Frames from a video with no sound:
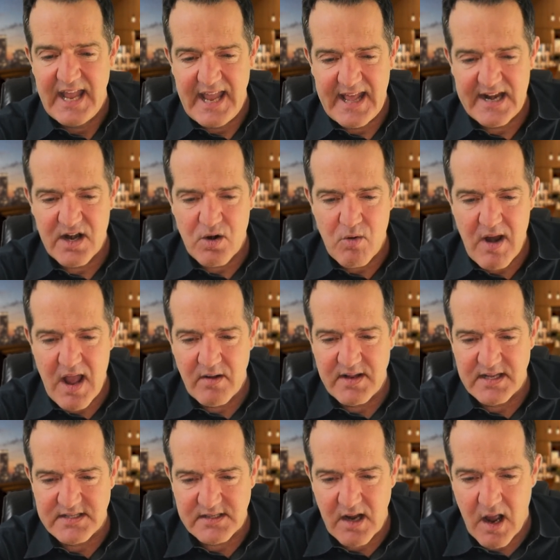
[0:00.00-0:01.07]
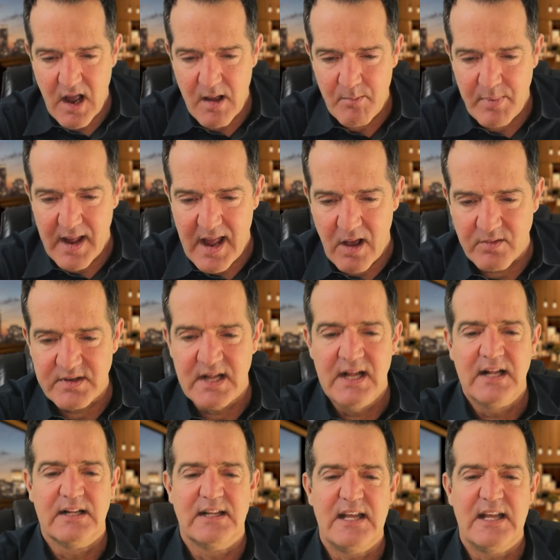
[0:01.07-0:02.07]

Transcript: in and around his compound,